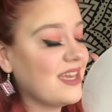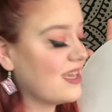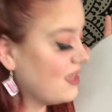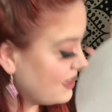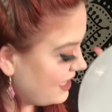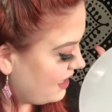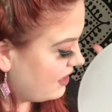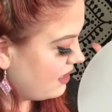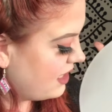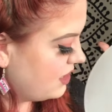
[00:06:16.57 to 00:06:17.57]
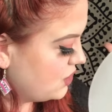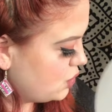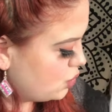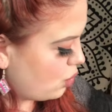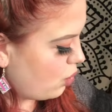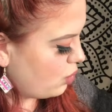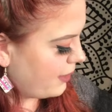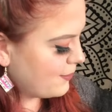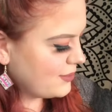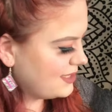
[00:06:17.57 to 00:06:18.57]
clean and so like
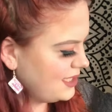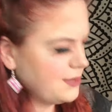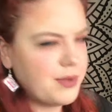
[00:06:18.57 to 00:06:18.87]
pristine